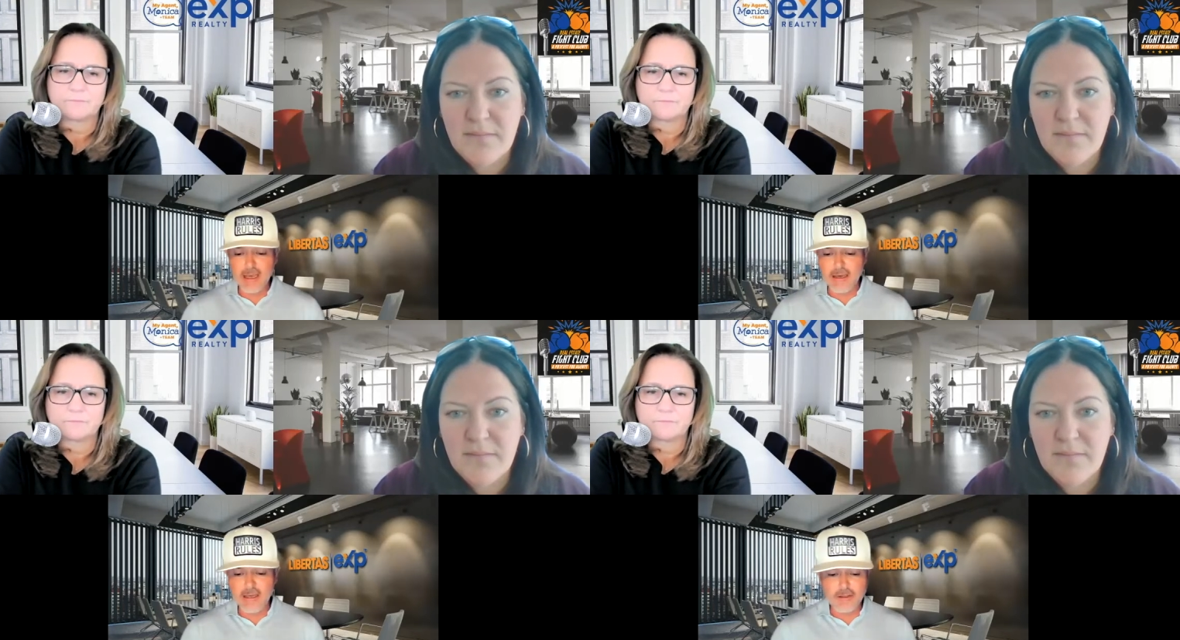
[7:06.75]
Speaker 1: uh
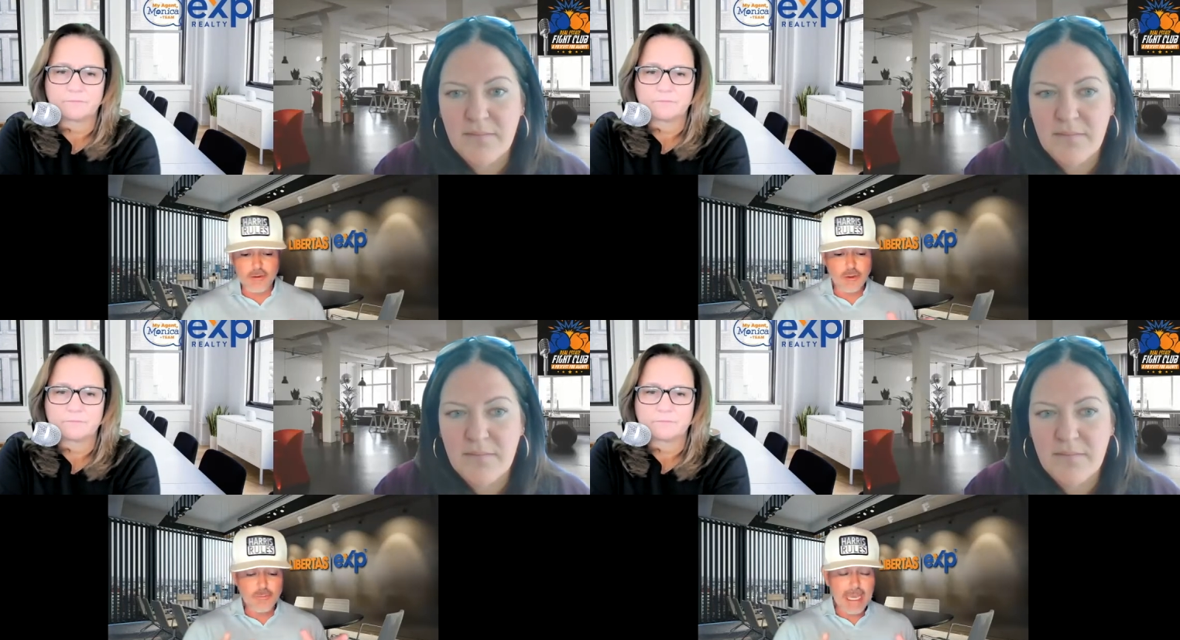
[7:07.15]
you
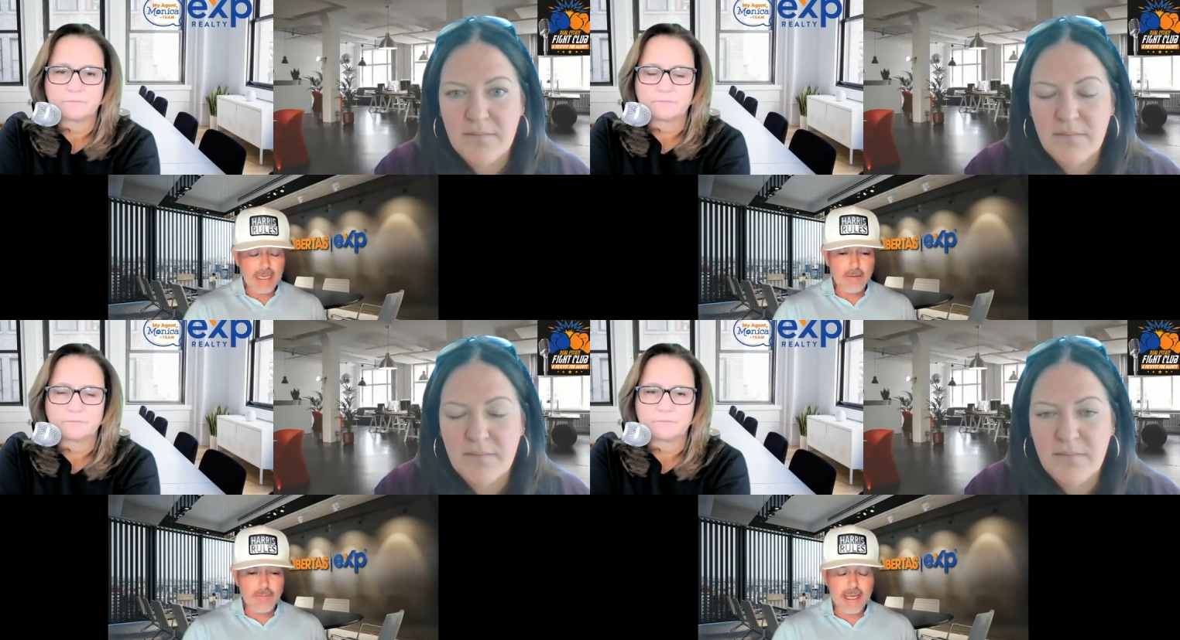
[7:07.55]
make your
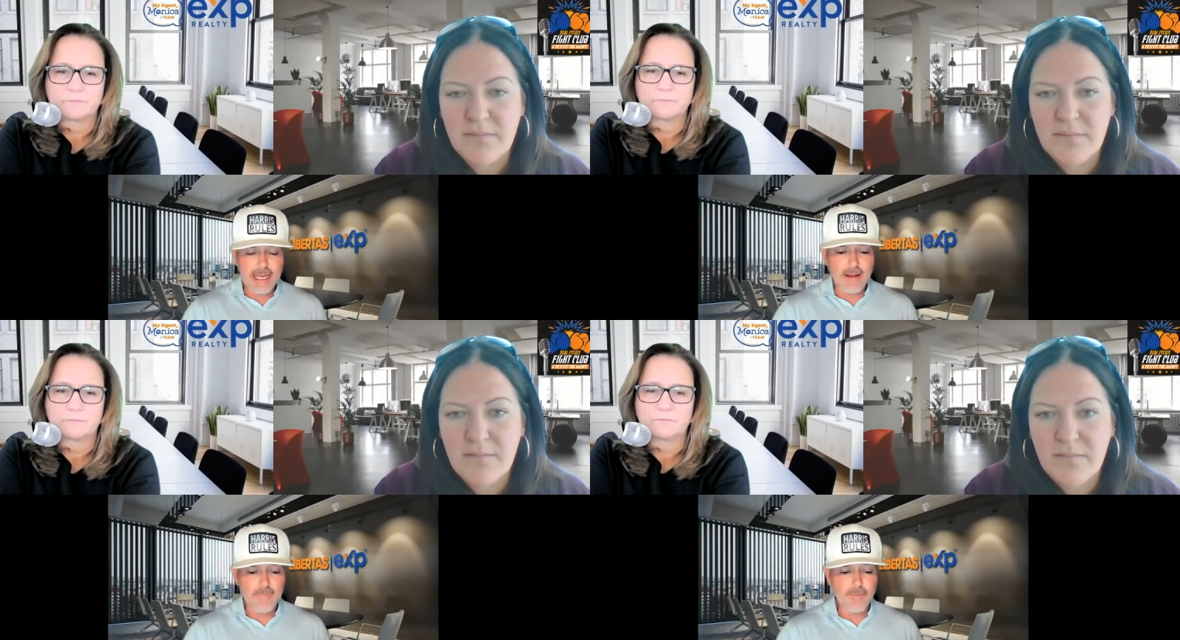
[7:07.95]
money
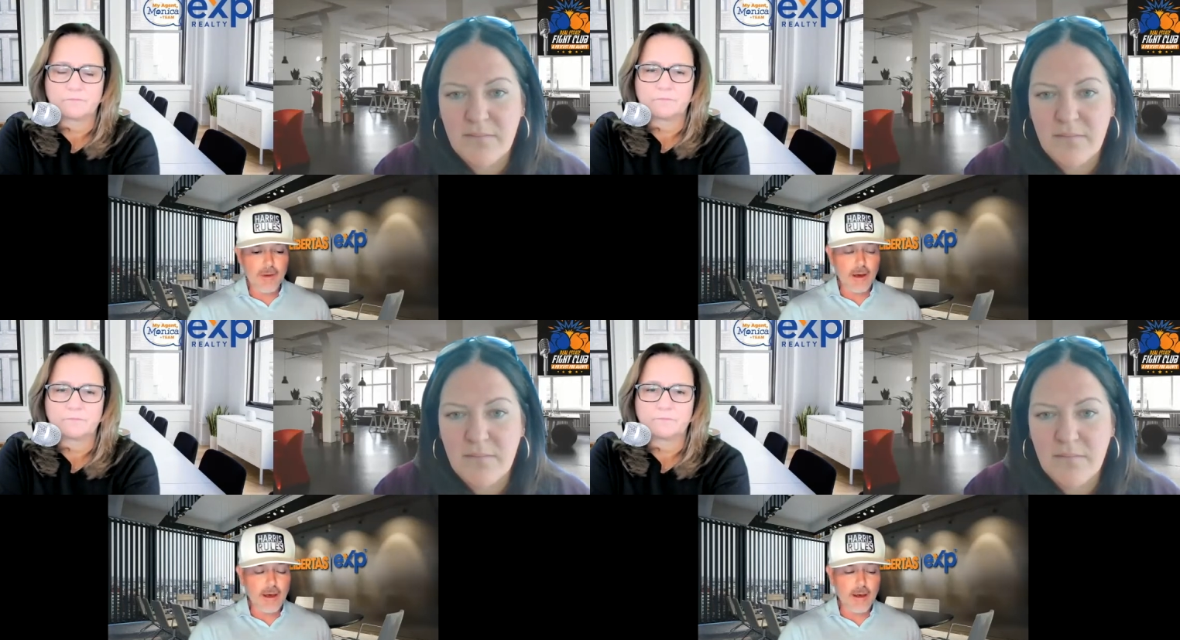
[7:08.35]

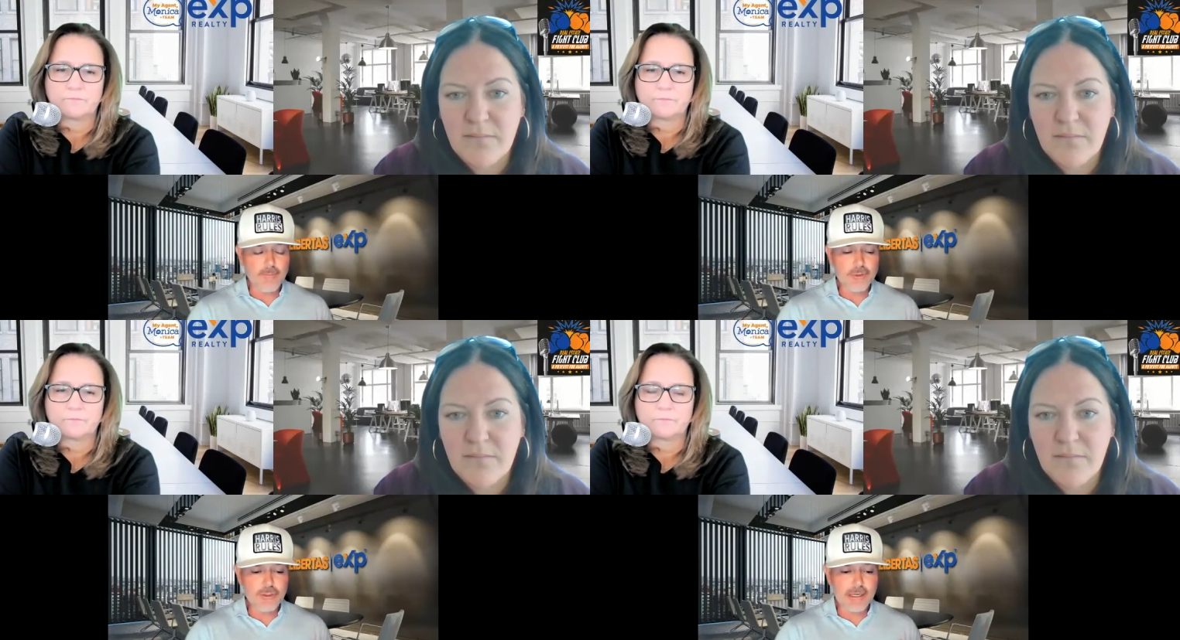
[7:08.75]
um,
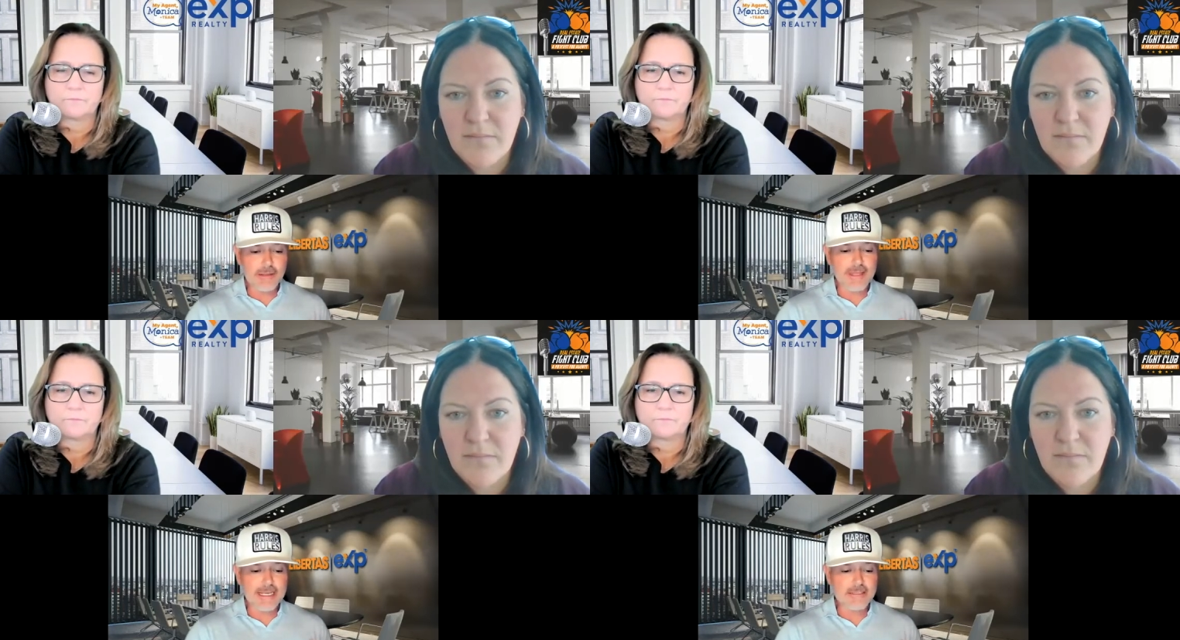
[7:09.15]
doing
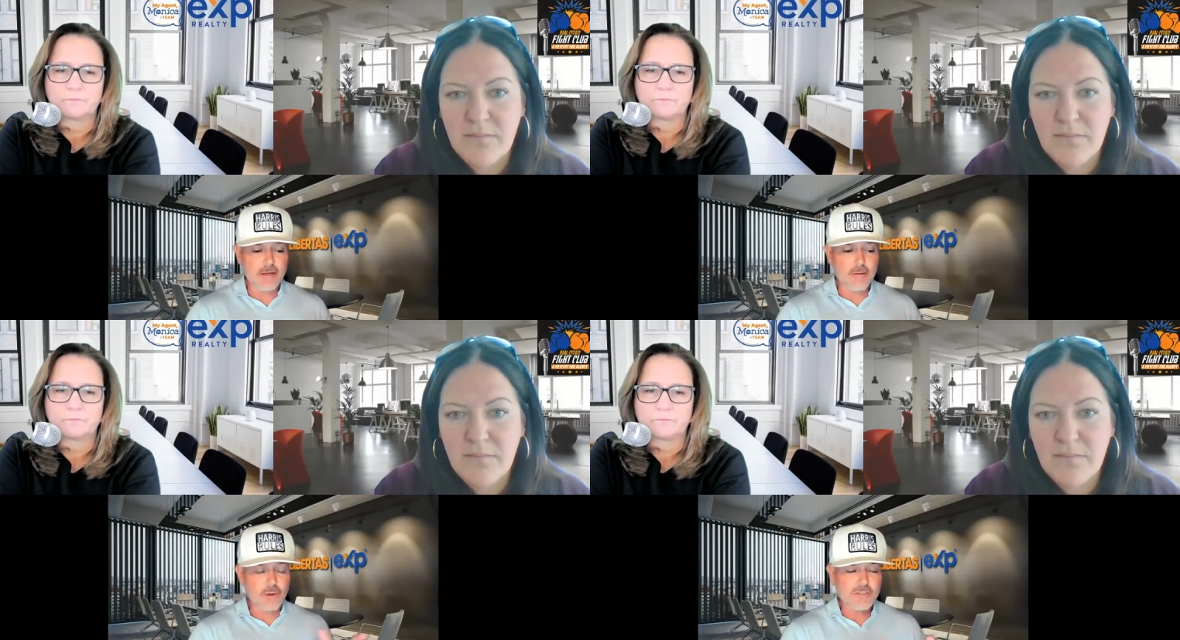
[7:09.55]
things that are
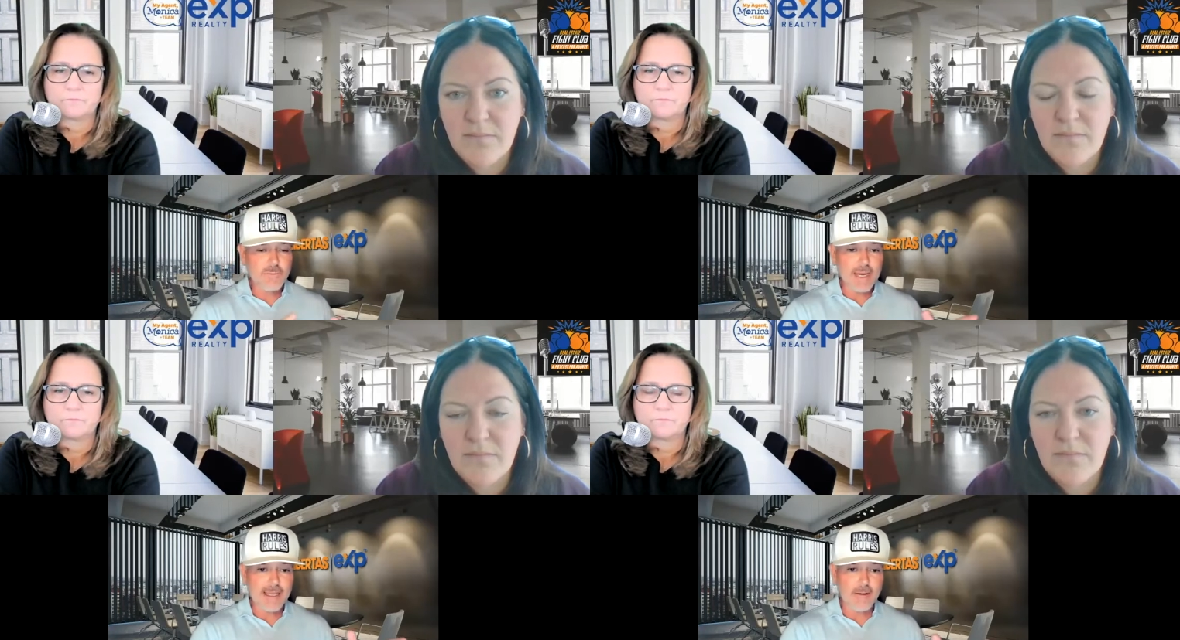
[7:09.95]
more
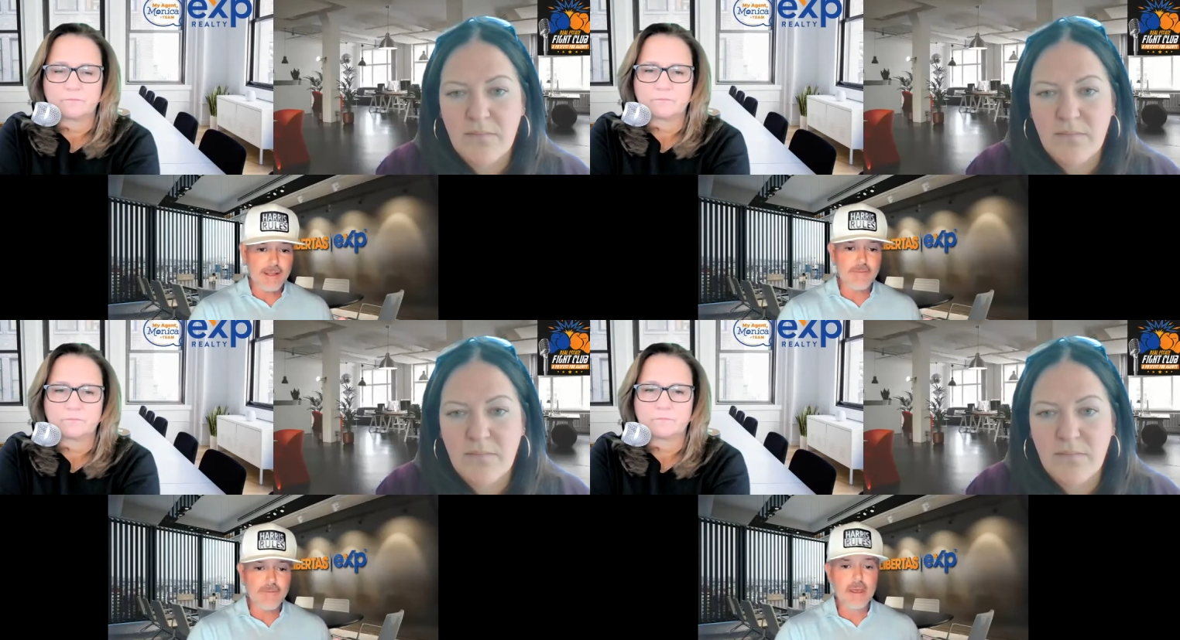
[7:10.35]
speculative.
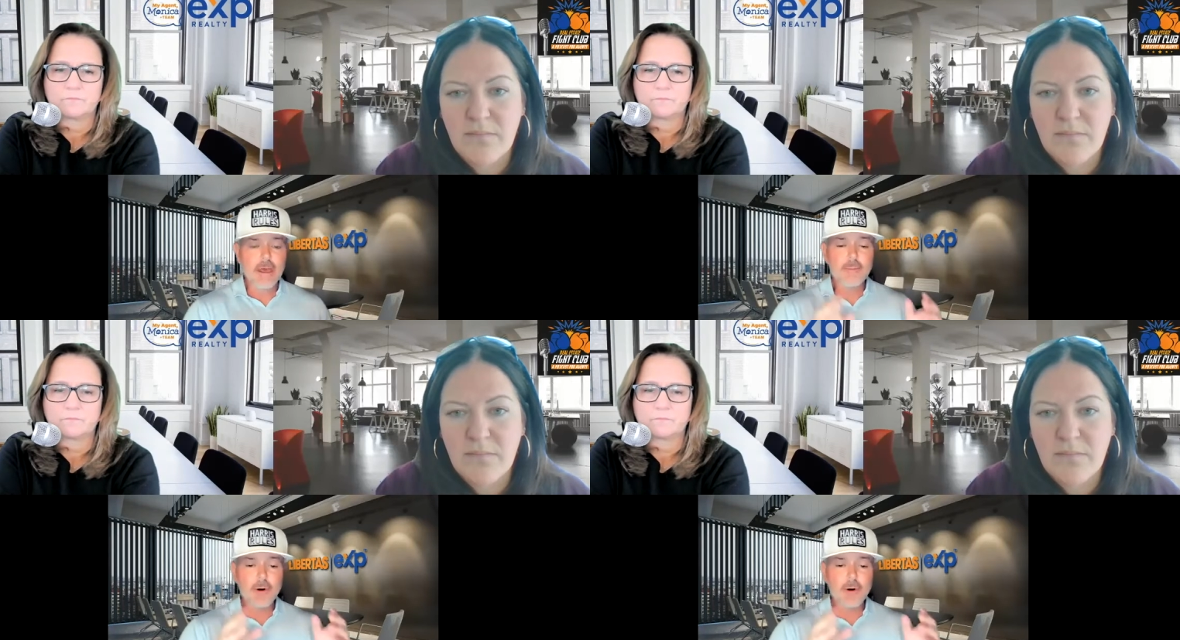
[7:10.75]
But